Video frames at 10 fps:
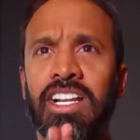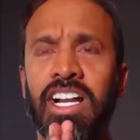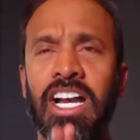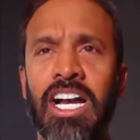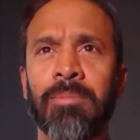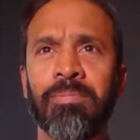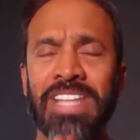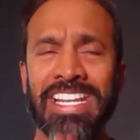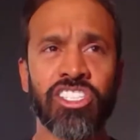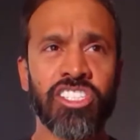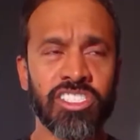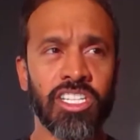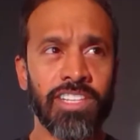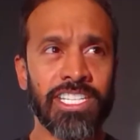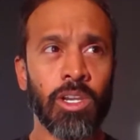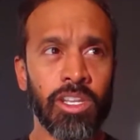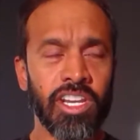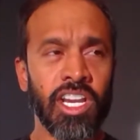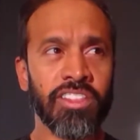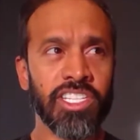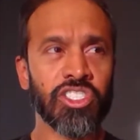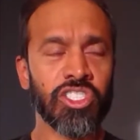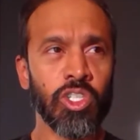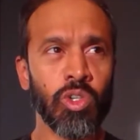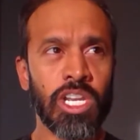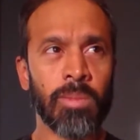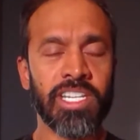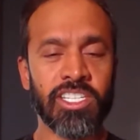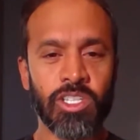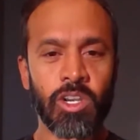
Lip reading: I actually just did a video on this too a couple days ago,